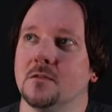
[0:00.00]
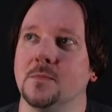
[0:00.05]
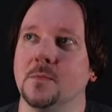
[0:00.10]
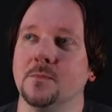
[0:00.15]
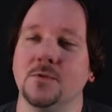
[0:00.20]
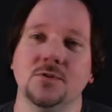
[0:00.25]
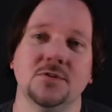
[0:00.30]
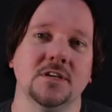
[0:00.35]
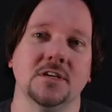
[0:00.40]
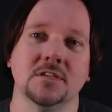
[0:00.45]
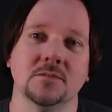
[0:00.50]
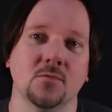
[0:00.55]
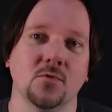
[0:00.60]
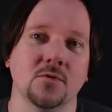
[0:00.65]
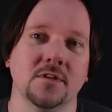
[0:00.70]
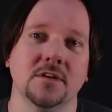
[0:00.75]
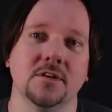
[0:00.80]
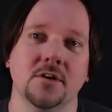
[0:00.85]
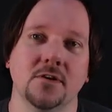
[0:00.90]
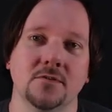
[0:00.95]
Music is more
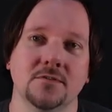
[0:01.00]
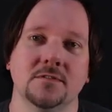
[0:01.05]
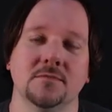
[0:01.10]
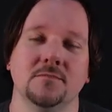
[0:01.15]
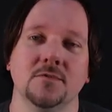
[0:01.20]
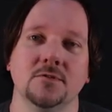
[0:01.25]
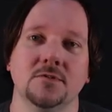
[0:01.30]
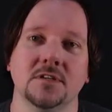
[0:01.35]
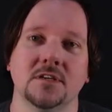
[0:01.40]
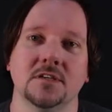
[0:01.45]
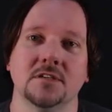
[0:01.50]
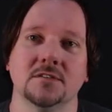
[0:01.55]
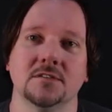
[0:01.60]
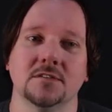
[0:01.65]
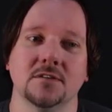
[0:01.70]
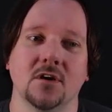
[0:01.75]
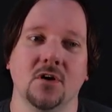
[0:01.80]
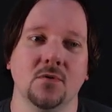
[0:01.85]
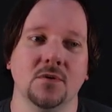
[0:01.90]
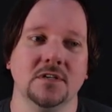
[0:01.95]
than notes. Music
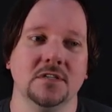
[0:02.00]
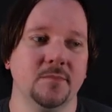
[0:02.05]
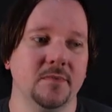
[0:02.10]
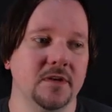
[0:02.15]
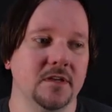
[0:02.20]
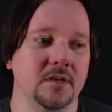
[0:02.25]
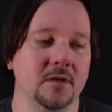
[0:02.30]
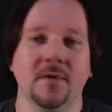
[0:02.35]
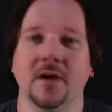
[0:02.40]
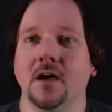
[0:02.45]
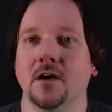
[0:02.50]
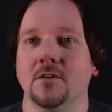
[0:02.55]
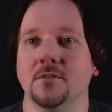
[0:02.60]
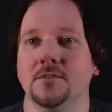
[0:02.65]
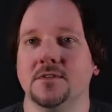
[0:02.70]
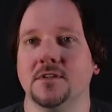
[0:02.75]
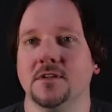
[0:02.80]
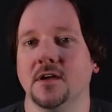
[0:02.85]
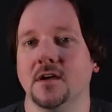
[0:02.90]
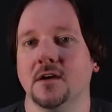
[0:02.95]
has always been
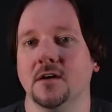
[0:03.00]
about